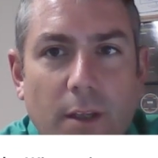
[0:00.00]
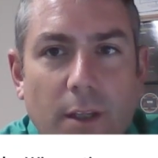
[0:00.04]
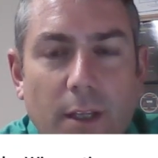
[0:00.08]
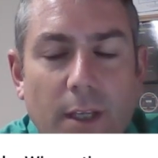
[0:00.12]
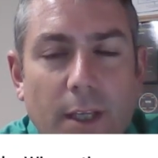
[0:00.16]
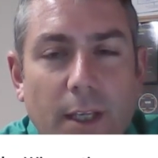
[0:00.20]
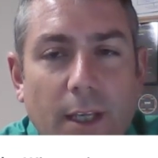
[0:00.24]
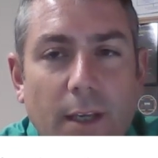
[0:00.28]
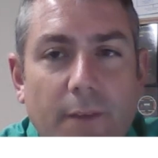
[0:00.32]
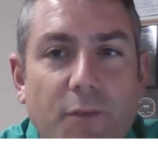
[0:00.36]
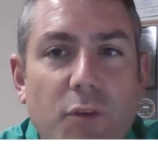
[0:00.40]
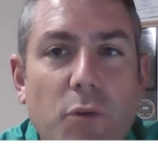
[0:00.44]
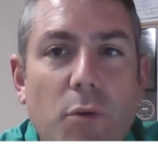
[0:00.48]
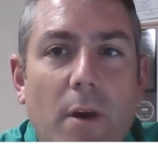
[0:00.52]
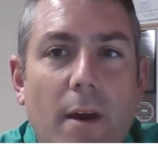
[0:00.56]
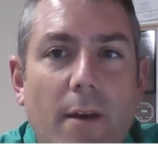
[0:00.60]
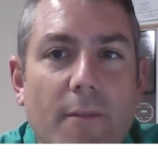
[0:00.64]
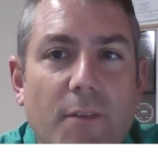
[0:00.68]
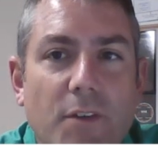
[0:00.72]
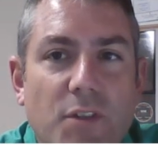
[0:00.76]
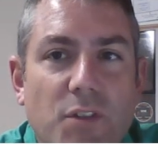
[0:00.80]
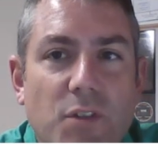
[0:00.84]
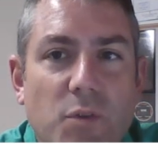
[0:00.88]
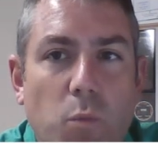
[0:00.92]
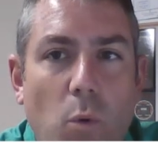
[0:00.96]
If you have a
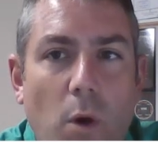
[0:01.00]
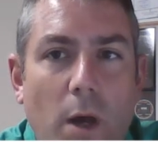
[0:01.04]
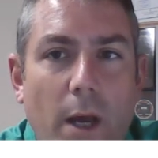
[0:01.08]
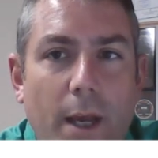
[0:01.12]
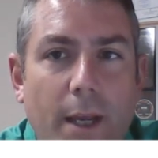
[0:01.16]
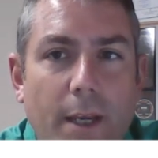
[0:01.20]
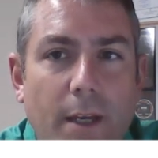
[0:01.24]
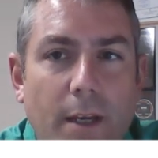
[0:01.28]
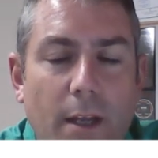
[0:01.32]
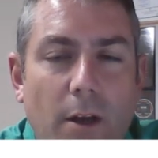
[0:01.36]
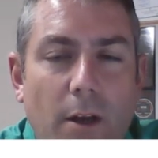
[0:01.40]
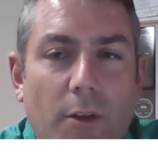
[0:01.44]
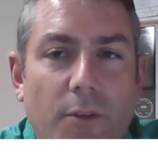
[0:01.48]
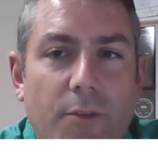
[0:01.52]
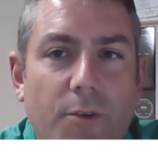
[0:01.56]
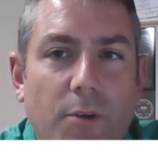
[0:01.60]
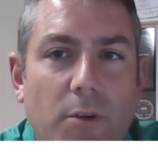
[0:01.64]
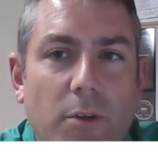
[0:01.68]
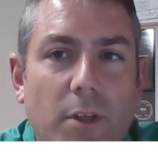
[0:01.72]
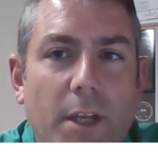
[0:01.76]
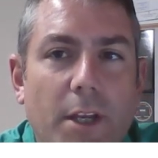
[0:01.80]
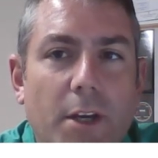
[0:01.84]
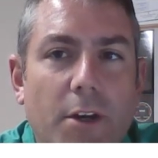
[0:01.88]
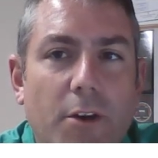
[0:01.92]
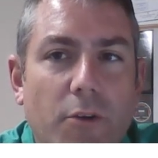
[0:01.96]
swine health
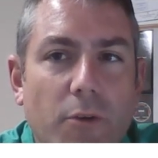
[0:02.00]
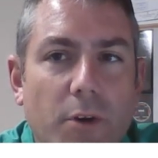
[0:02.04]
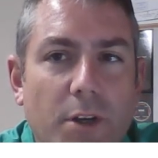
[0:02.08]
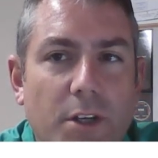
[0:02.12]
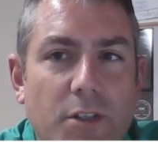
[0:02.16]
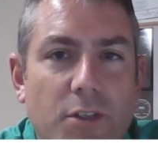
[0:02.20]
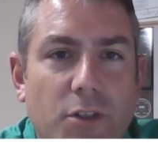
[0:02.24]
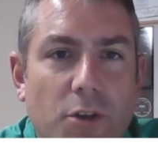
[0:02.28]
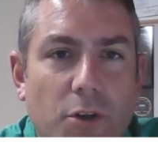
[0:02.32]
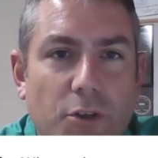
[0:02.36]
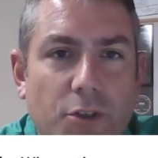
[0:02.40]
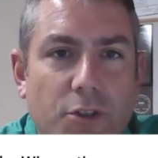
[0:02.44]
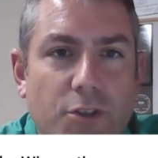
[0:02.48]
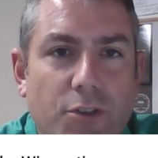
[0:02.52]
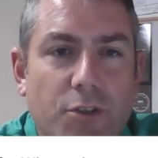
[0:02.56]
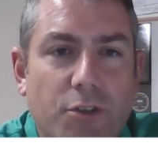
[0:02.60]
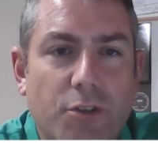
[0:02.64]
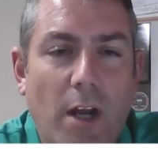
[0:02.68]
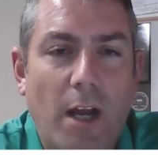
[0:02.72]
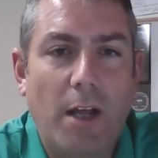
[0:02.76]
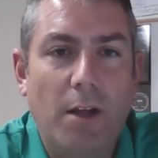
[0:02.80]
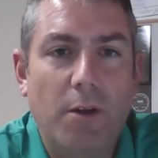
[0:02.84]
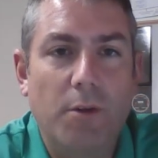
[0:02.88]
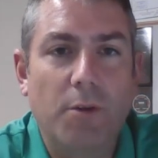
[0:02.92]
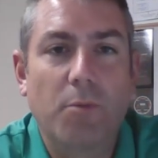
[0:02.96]
related research
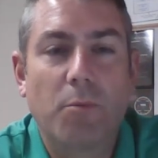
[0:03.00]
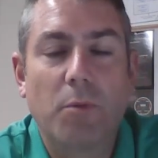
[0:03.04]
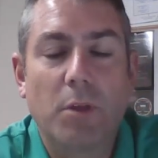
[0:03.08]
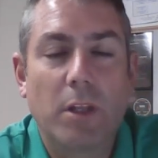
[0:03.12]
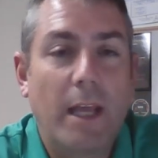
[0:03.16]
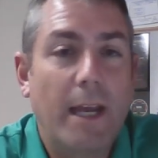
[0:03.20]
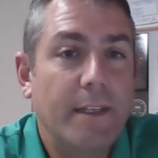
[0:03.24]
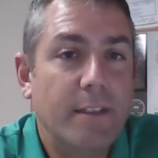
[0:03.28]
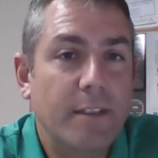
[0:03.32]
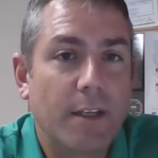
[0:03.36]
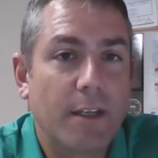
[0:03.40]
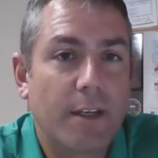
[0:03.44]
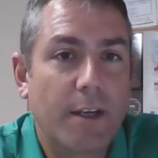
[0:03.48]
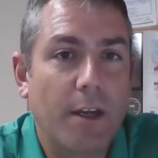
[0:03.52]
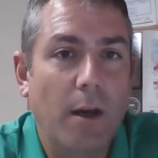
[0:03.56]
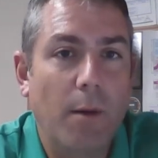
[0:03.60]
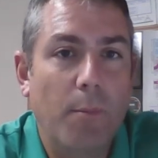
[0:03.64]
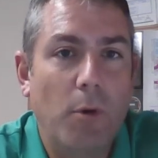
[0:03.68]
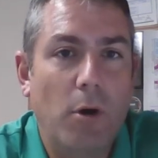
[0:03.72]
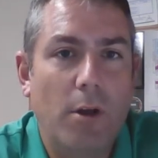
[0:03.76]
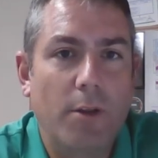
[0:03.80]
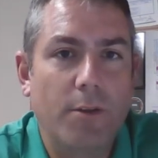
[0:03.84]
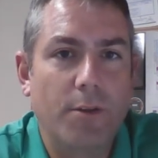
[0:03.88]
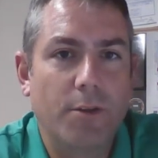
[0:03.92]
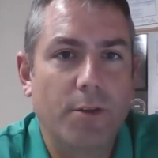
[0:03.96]
trial and would like to come
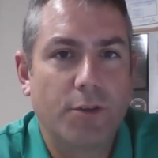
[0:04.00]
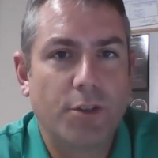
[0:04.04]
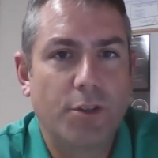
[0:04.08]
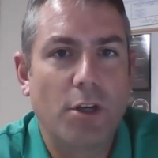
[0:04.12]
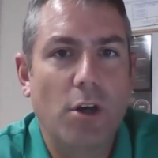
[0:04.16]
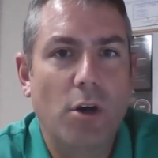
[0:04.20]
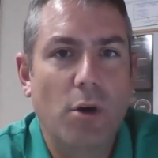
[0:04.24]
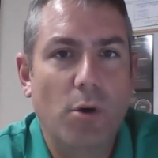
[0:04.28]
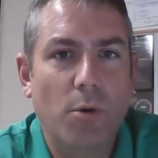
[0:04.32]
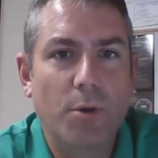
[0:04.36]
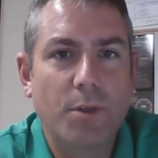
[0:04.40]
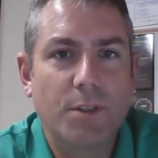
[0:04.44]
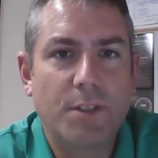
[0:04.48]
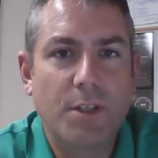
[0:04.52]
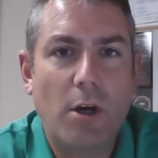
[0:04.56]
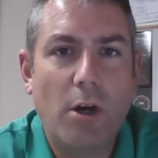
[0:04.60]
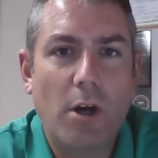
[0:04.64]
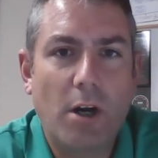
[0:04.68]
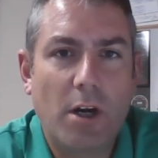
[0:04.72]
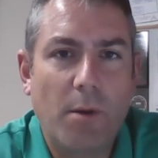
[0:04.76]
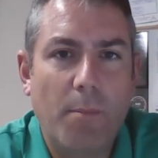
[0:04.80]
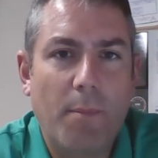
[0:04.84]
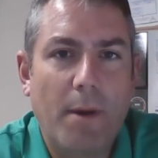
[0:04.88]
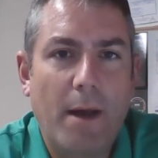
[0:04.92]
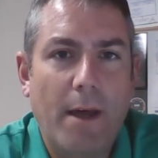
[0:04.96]
on the show and talk
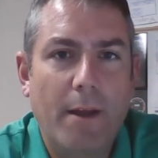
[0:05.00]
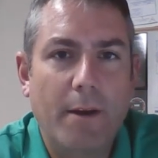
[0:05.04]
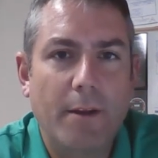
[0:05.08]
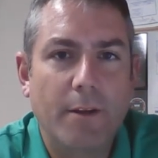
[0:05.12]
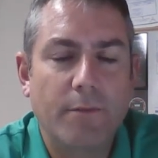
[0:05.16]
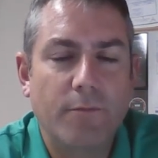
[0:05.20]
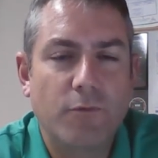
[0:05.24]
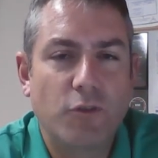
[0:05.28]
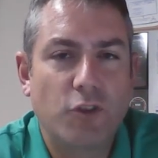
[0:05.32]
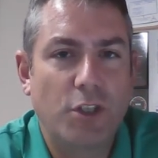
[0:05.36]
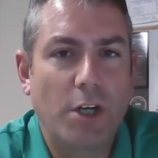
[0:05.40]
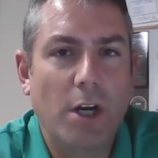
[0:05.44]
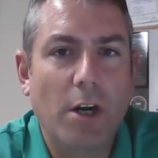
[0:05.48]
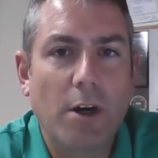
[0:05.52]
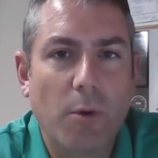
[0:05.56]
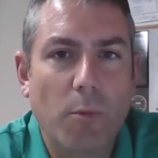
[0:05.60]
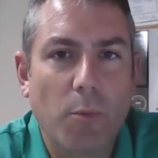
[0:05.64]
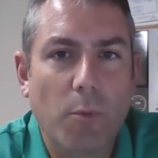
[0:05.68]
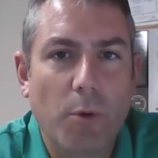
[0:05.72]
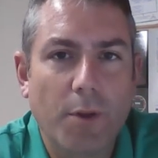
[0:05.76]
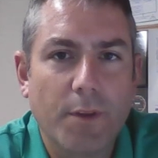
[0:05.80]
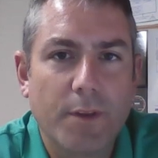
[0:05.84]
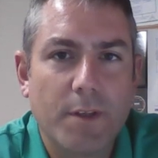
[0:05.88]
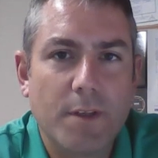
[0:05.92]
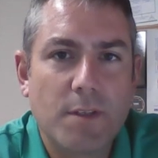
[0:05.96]
about it, share it
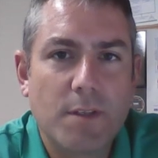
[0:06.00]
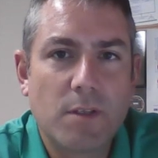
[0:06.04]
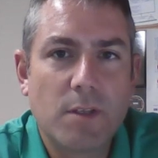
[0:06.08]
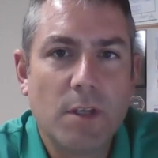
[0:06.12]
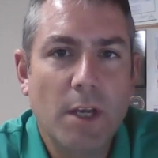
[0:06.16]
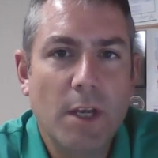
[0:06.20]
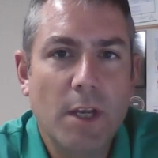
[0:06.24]
with us,